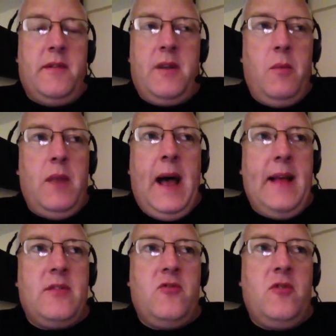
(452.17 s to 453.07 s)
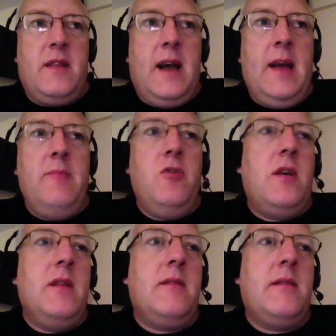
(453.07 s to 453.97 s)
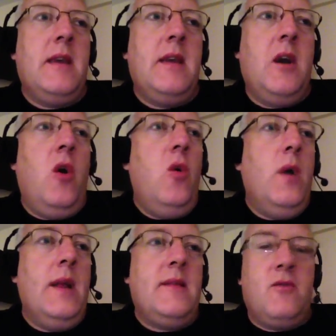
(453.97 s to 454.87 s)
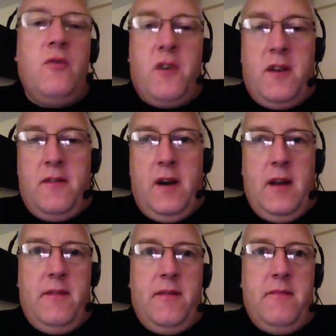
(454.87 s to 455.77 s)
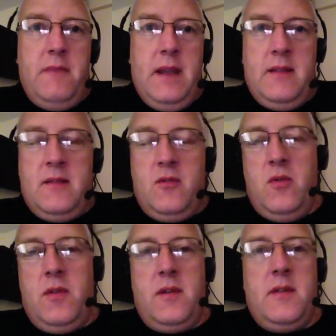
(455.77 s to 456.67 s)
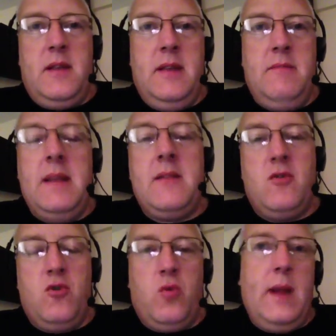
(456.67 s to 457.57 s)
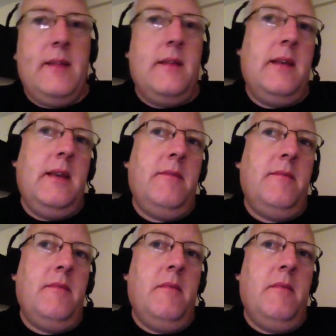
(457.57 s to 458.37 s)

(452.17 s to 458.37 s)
If someone asks you the time, you can say, oh, it's 2:45, it's 2:30, it's 2:20.